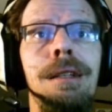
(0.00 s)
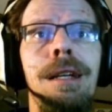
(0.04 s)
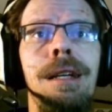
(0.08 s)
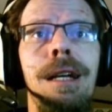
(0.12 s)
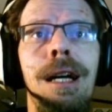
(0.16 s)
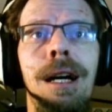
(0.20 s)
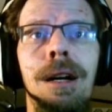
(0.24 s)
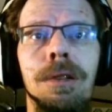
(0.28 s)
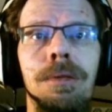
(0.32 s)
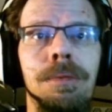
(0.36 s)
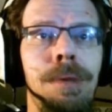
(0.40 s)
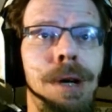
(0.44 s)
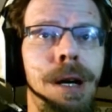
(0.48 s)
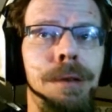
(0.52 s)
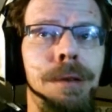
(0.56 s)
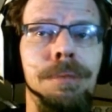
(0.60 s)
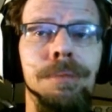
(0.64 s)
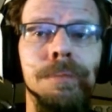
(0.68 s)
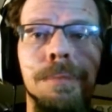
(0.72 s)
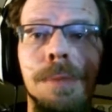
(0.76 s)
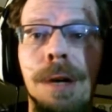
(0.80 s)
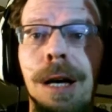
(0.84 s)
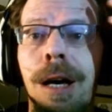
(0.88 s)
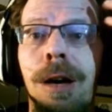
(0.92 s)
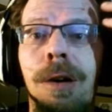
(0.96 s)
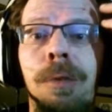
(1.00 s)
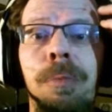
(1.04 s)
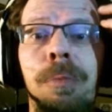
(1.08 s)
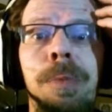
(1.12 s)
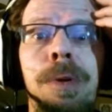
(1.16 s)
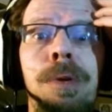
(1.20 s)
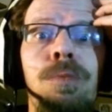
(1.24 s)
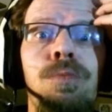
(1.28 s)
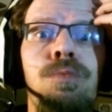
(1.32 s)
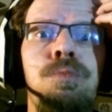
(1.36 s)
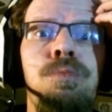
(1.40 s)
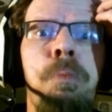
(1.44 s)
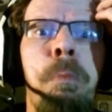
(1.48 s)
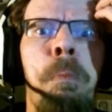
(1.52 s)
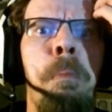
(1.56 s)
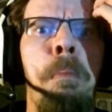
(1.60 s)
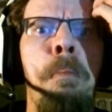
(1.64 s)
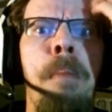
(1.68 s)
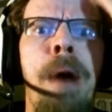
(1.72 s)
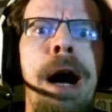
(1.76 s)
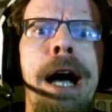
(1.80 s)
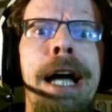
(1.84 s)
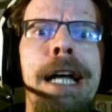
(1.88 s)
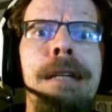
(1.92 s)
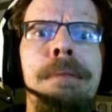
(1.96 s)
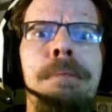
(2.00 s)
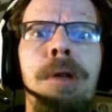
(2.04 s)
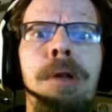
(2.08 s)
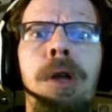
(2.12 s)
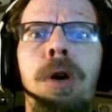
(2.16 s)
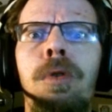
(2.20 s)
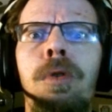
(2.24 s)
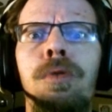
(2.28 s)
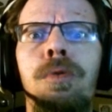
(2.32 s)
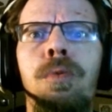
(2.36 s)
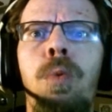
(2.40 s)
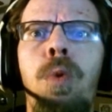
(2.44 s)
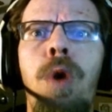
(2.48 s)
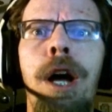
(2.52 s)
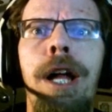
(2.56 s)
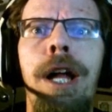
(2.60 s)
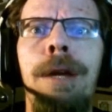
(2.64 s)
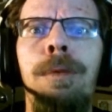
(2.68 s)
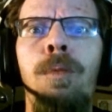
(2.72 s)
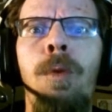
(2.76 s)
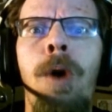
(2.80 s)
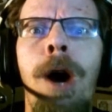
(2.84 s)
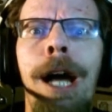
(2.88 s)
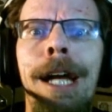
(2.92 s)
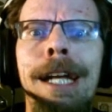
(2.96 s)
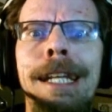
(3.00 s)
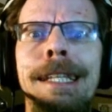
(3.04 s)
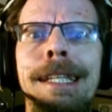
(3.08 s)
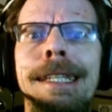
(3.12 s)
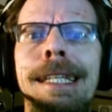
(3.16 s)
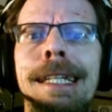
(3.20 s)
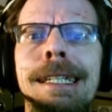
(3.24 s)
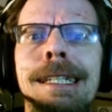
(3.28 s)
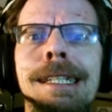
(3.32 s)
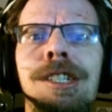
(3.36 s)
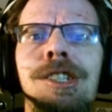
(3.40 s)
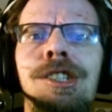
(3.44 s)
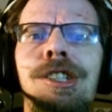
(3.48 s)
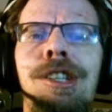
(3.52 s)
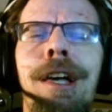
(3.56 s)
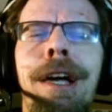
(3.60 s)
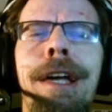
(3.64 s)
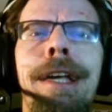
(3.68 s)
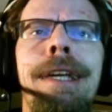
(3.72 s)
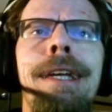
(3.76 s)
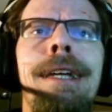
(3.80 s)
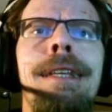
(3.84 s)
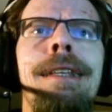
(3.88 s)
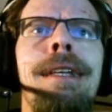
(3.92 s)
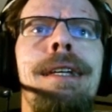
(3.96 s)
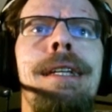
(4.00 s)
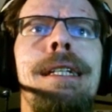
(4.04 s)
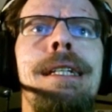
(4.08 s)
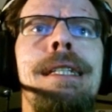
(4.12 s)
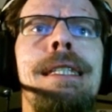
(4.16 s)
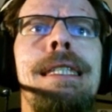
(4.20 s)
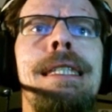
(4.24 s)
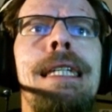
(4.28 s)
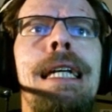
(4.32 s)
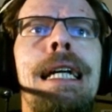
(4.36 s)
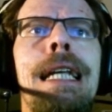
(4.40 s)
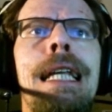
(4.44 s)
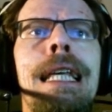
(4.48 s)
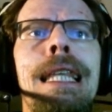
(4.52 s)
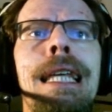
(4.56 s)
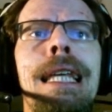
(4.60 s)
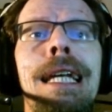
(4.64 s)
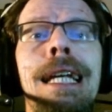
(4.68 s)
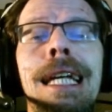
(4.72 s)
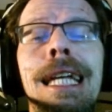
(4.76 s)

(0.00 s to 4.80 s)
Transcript: I'll be mind blown. Why did they dislike it? They didn't say anything.